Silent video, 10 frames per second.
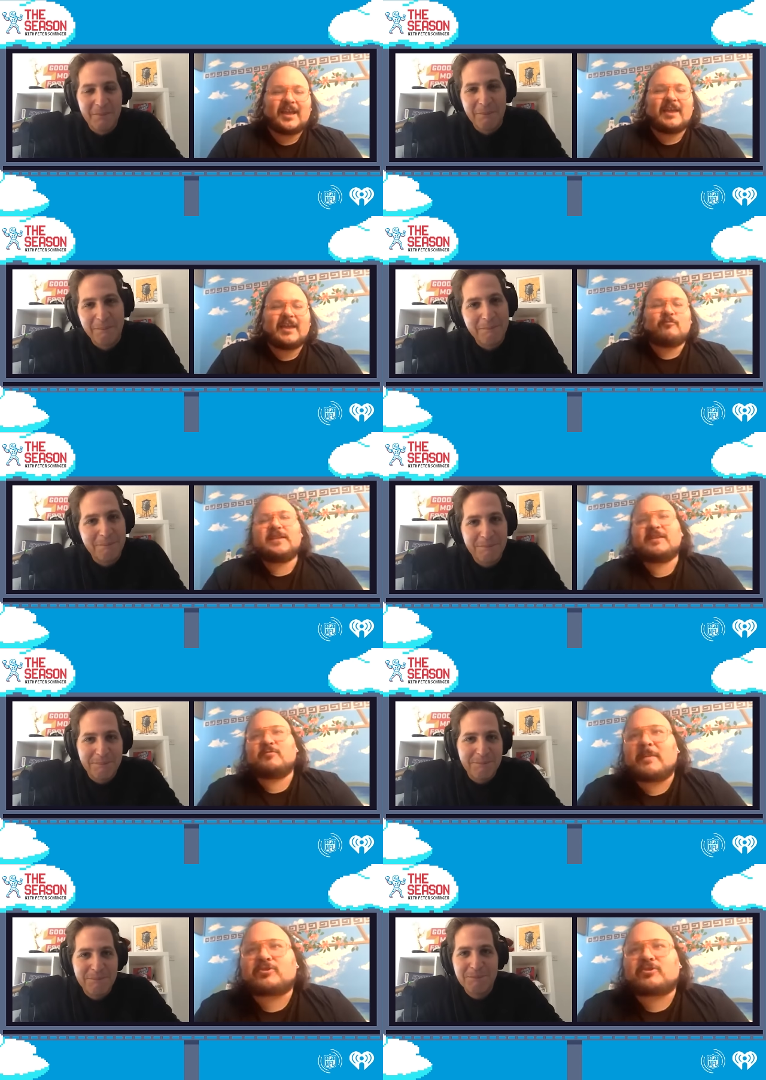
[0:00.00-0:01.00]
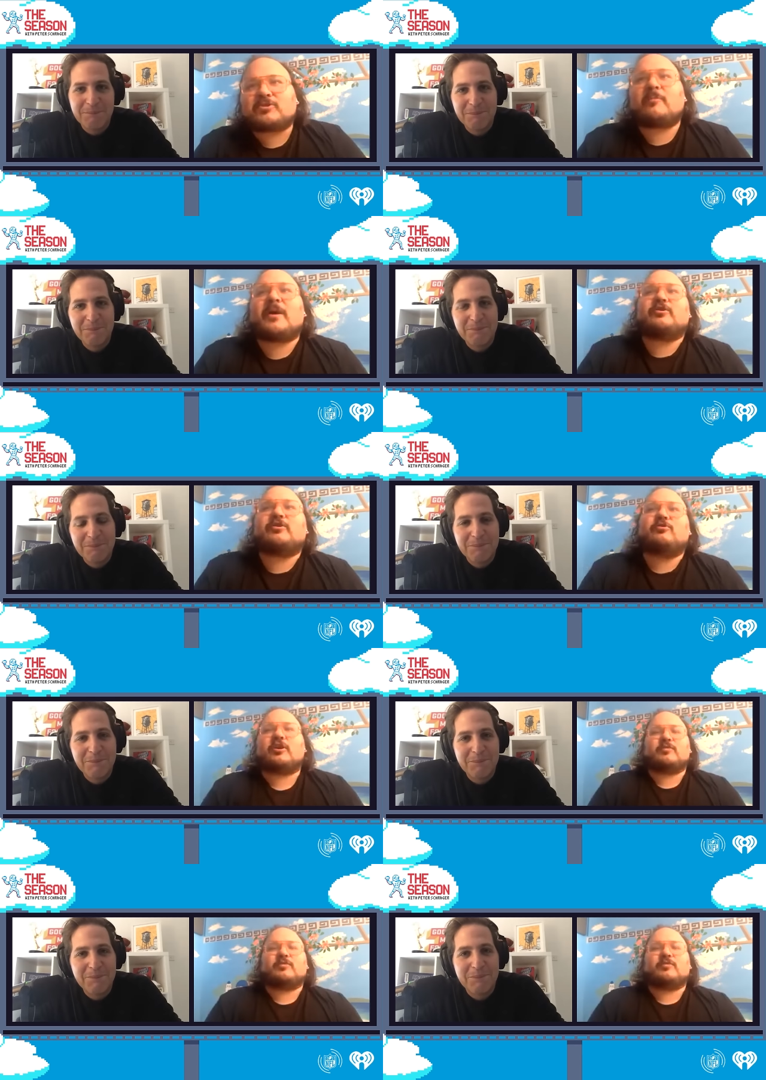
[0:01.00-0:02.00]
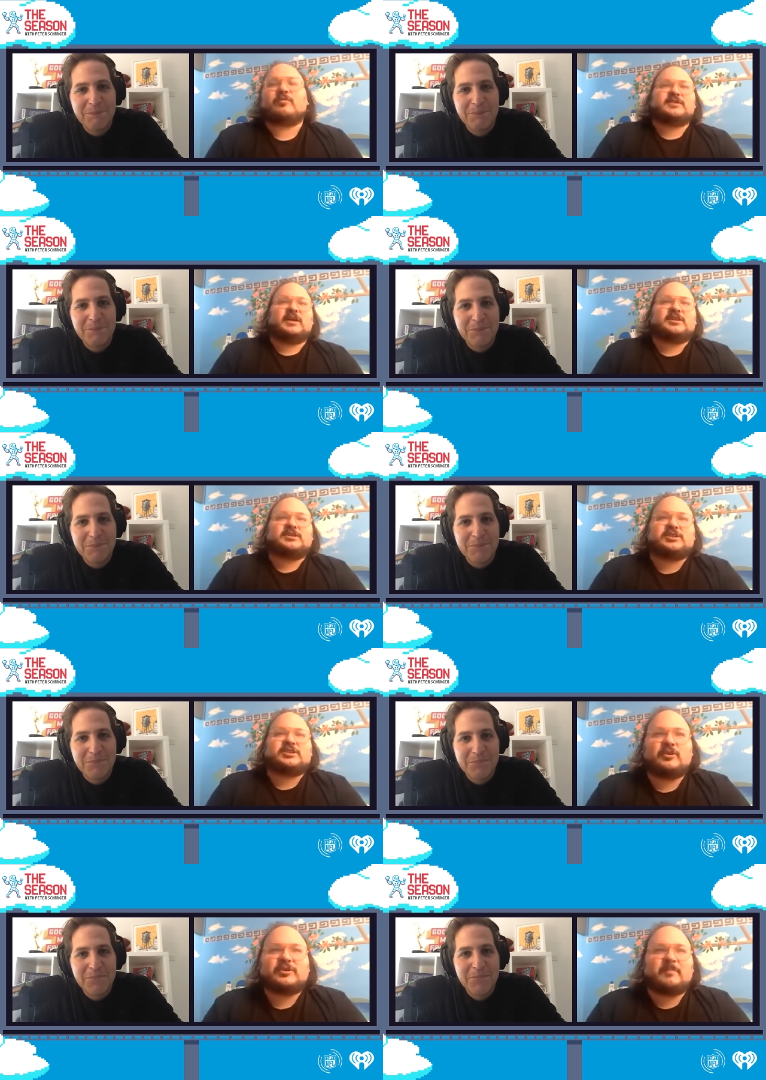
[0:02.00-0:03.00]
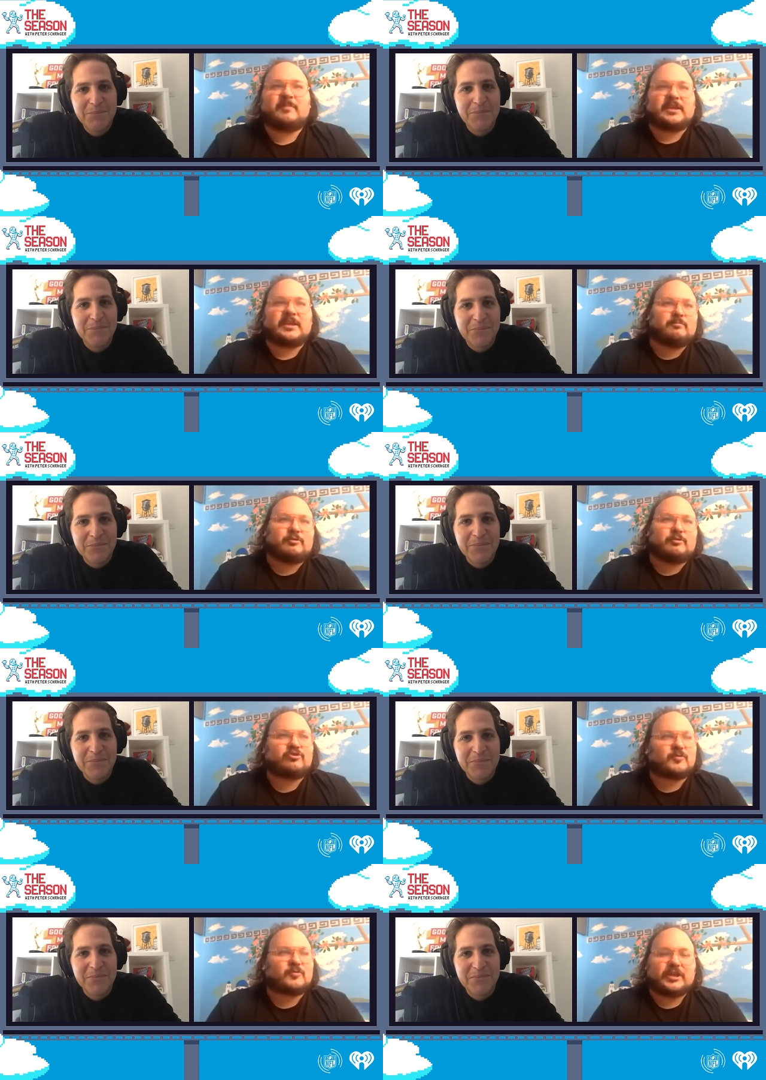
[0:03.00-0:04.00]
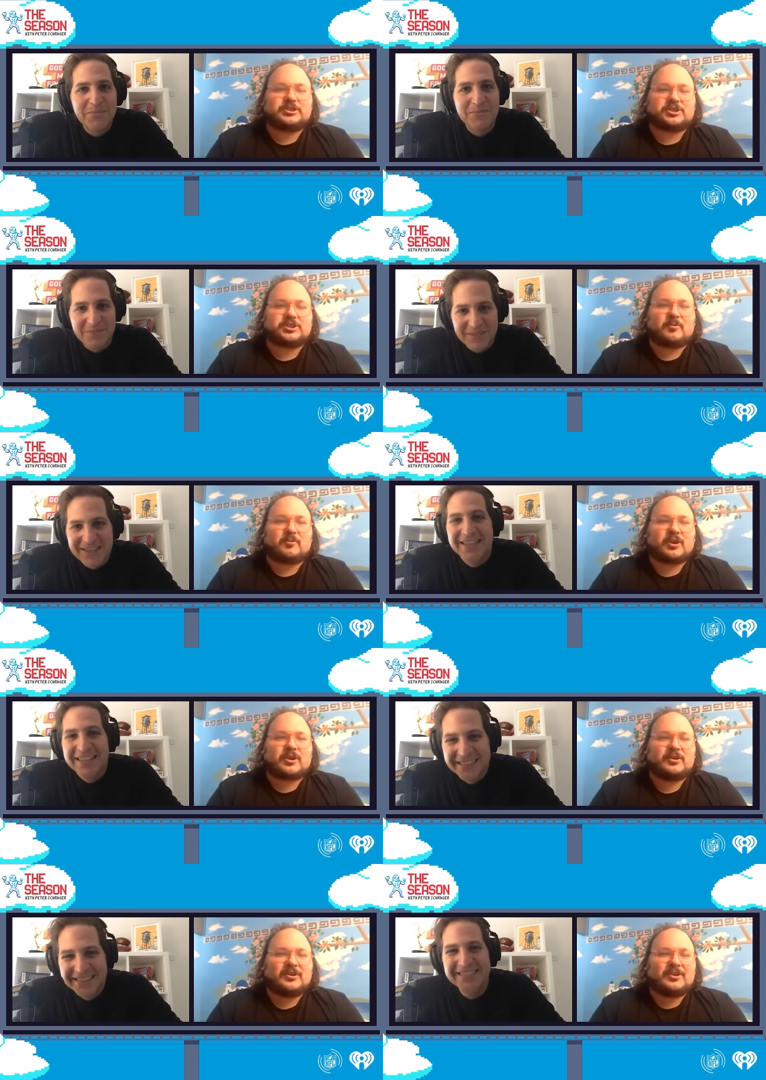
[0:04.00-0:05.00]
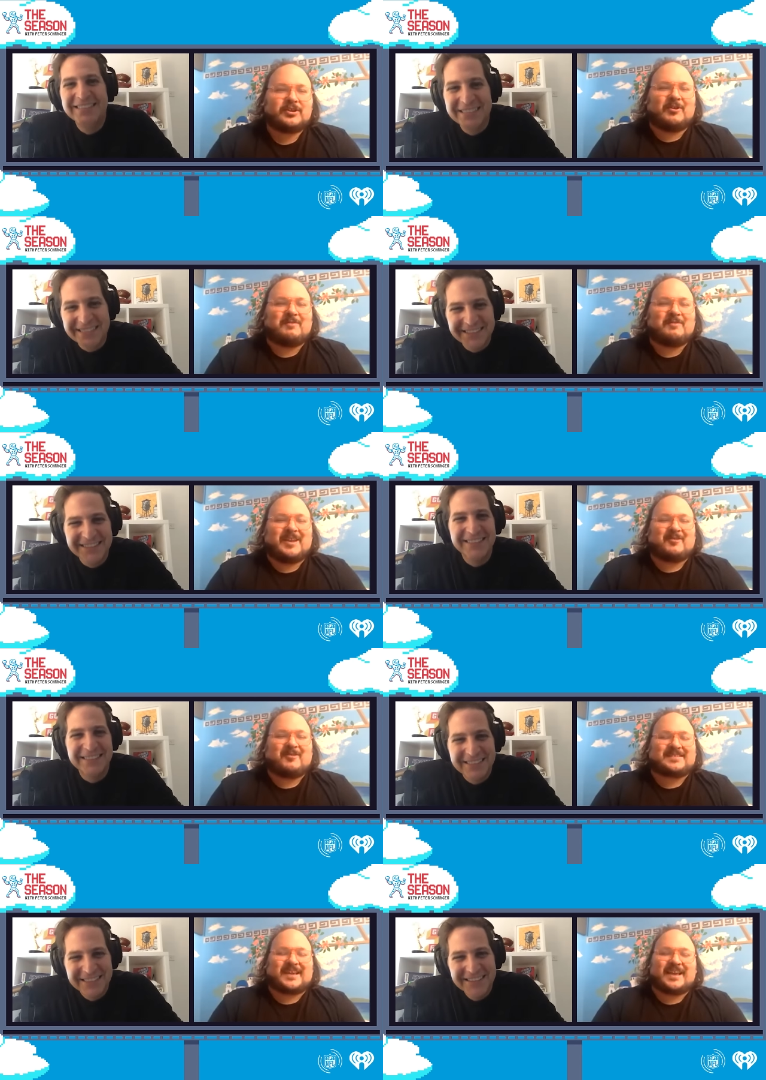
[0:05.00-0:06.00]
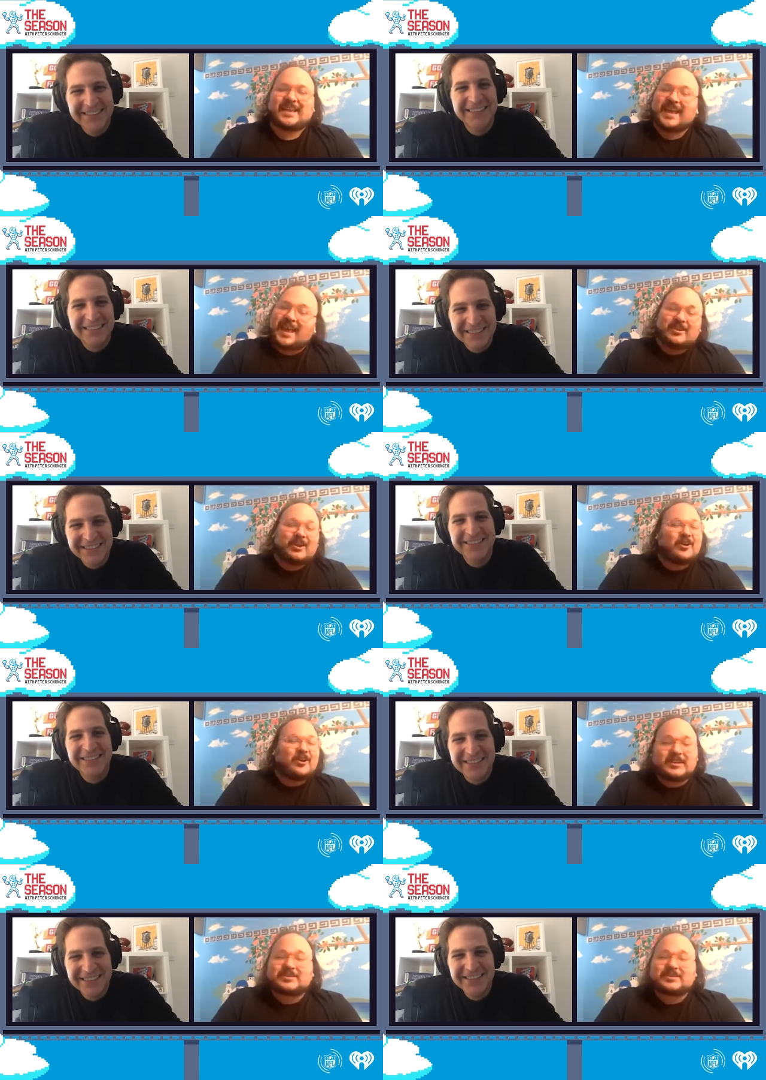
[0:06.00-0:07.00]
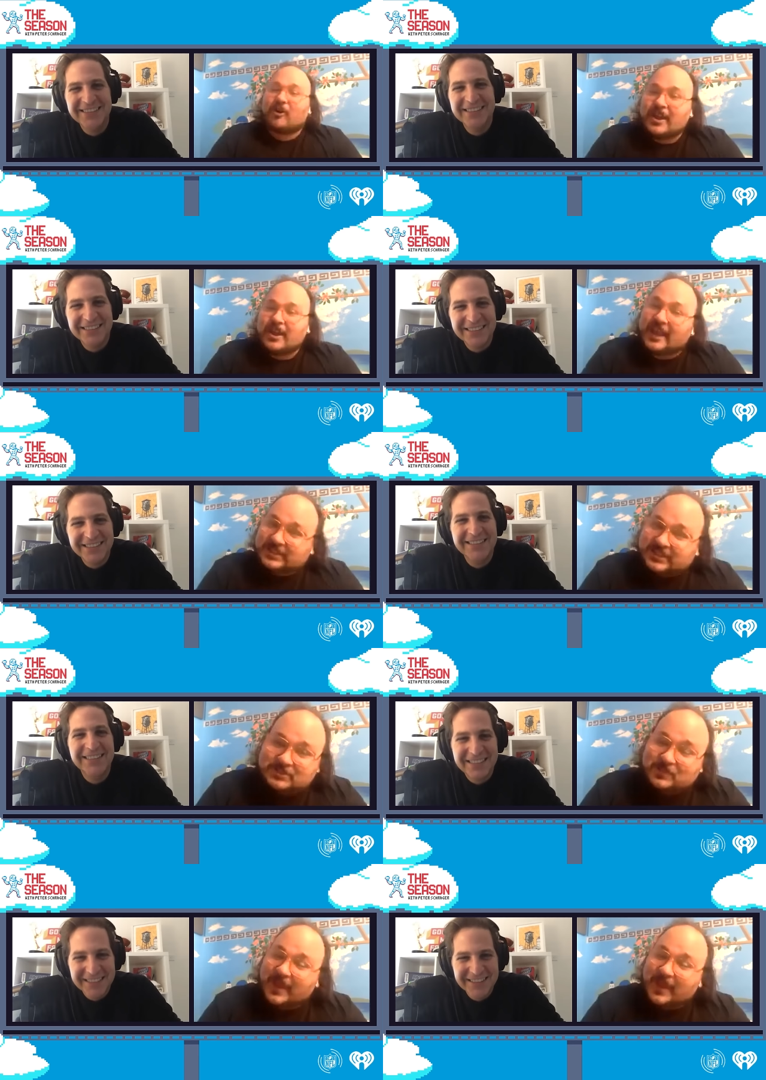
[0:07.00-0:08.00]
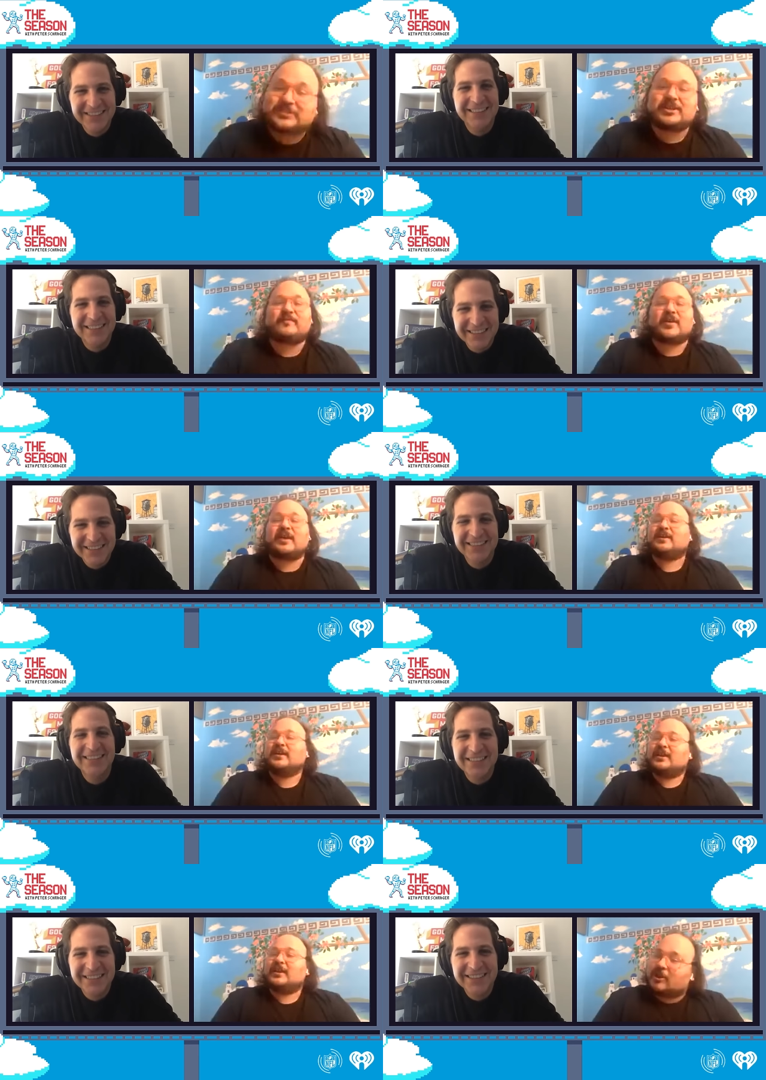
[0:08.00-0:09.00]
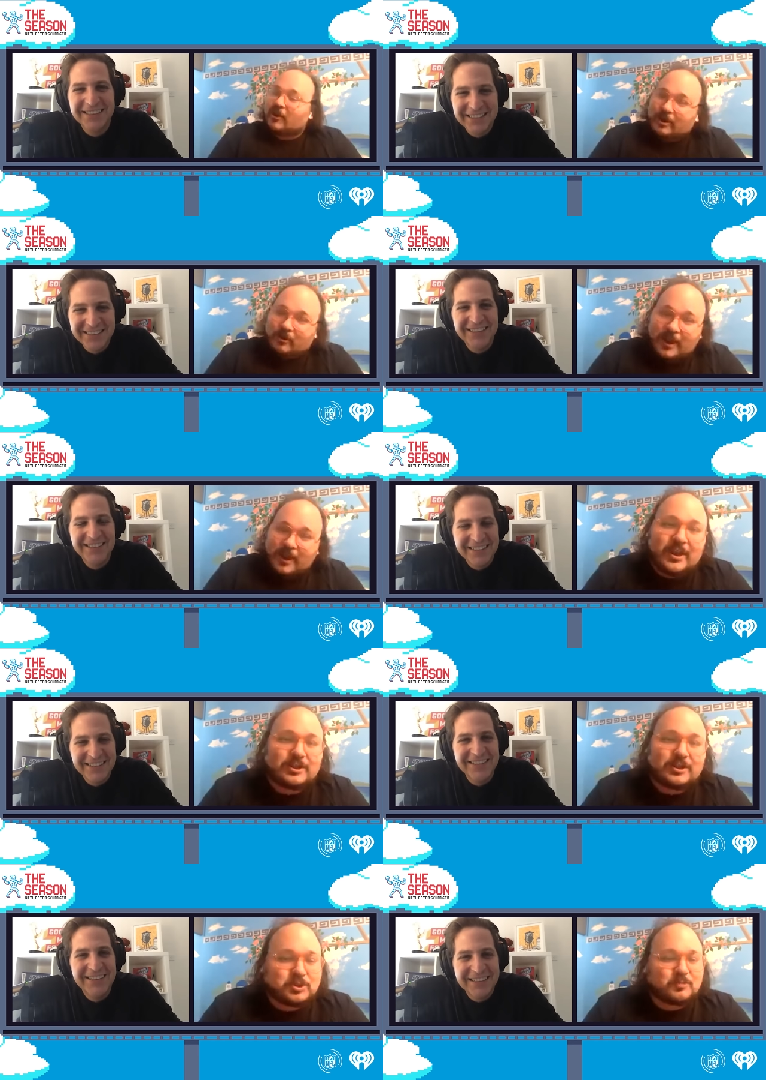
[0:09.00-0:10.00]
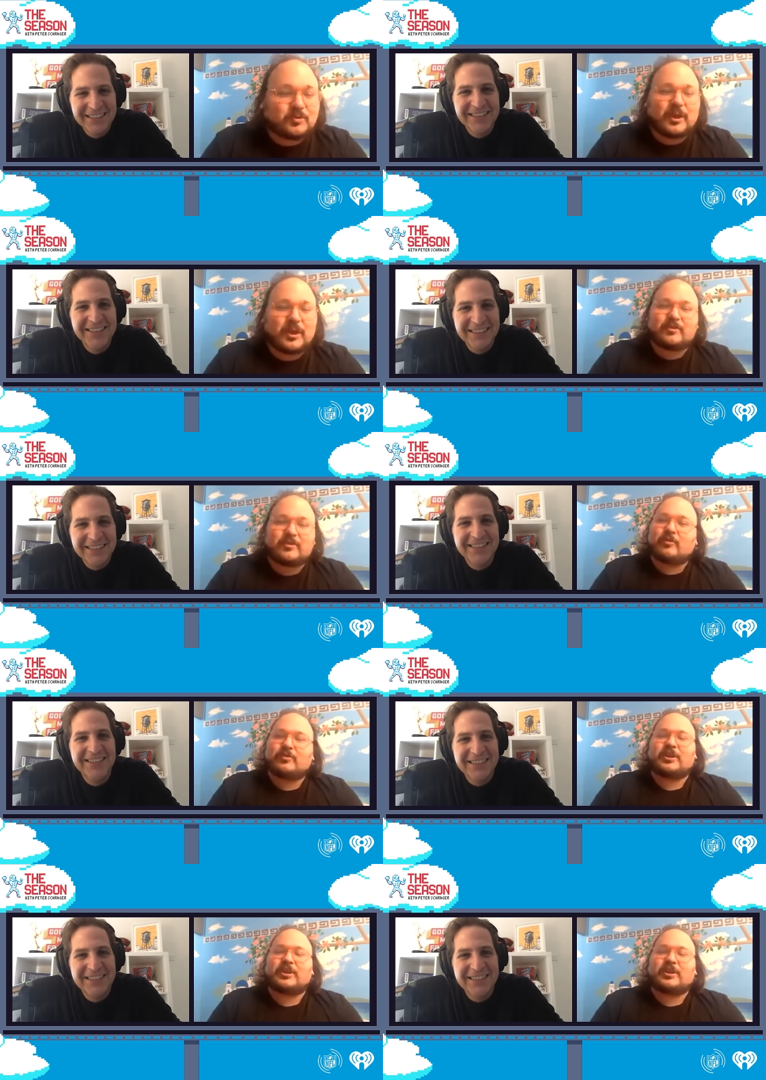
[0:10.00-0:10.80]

Speaker 1: It really, when people talk about New York, it really sounds like someone making an abusive relationship work. You know what I mean? Where it's like, yeah, no, it is hard. It's expensive. And, you know, I don't have an extra room. And